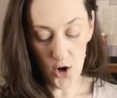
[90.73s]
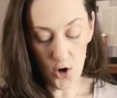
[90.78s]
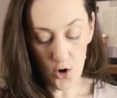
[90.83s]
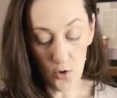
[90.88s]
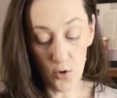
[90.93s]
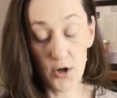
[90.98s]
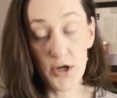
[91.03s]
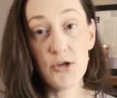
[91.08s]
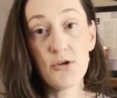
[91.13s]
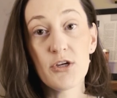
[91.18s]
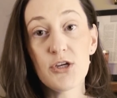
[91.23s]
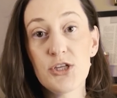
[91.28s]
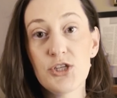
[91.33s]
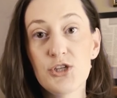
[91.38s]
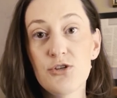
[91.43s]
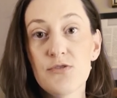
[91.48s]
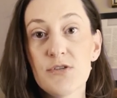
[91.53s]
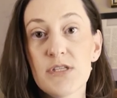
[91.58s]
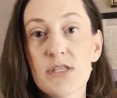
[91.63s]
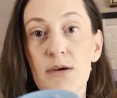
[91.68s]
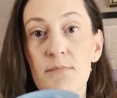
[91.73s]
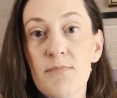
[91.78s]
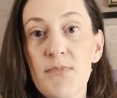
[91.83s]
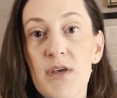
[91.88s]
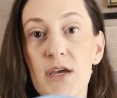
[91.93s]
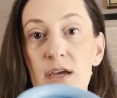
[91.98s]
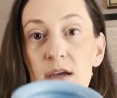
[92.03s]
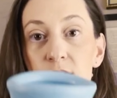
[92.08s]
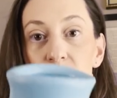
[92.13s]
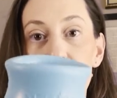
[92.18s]
Or you could do
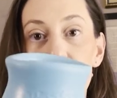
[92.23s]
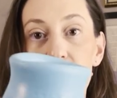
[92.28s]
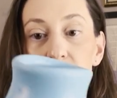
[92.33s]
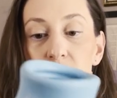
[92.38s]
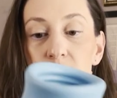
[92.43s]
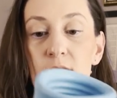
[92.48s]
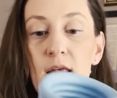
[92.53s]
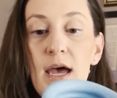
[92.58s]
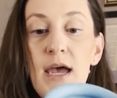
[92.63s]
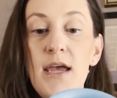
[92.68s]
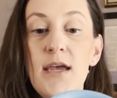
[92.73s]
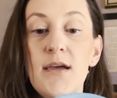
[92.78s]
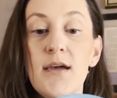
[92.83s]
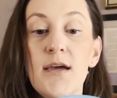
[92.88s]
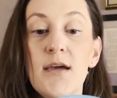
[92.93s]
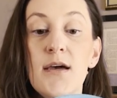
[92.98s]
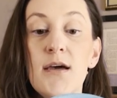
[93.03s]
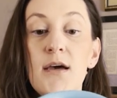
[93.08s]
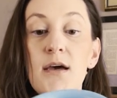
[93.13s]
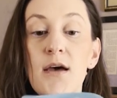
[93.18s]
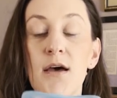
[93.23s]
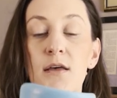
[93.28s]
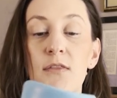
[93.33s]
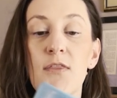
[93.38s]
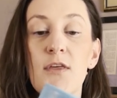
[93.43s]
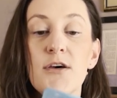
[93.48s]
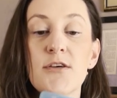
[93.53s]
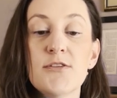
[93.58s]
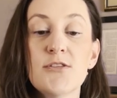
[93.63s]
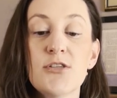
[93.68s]
something like
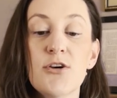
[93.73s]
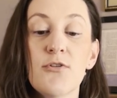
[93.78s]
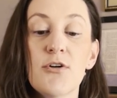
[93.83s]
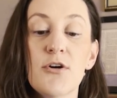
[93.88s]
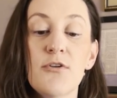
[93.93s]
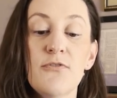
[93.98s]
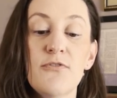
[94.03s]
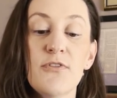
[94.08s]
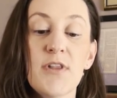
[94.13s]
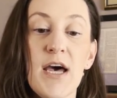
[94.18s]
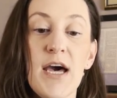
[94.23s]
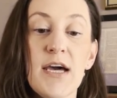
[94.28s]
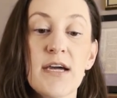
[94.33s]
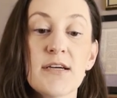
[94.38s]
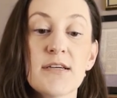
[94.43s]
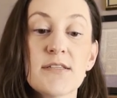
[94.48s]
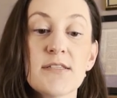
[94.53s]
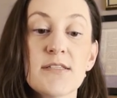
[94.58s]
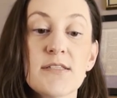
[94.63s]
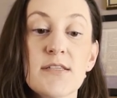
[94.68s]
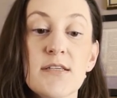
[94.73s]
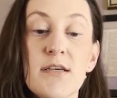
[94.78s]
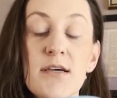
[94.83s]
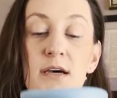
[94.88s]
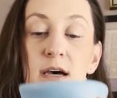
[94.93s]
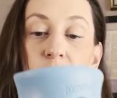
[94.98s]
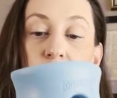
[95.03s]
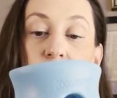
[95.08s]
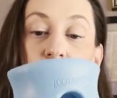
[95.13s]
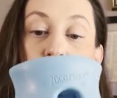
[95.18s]
the
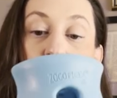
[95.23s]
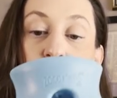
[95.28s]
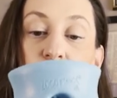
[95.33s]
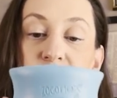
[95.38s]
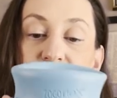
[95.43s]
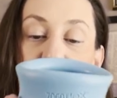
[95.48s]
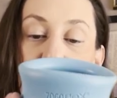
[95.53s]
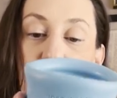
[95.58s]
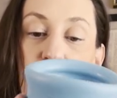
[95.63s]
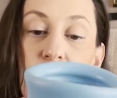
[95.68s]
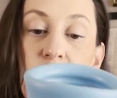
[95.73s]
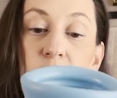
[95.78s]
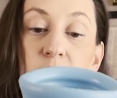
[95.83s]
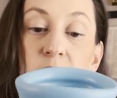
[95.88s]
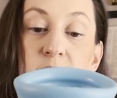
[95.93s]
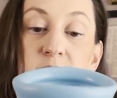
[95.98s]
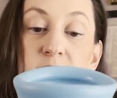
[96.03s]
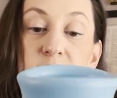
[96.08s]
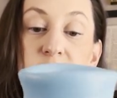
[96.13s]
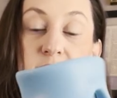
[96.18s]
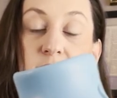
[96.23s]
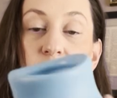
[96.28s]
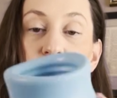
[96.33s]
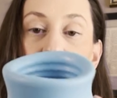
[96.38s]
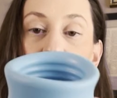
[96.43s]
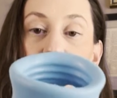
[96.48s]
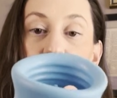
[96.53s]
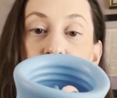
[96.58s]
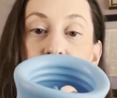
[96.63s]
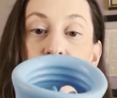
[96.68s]
Zogoflex West Paw
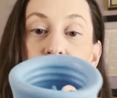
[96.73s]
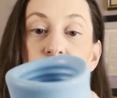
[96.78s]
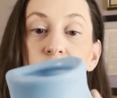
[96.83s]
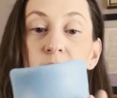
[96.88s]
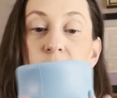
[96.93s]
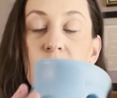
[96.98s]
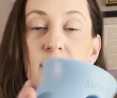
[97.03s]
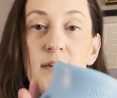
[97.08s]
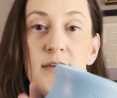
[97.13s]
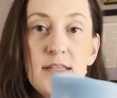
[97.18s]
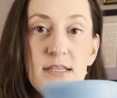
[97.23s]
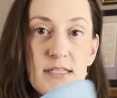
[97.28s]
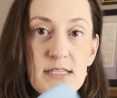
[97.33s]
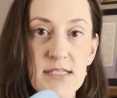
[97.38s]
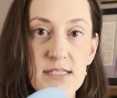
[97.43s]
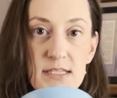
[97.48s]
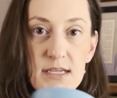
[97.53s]
design. This is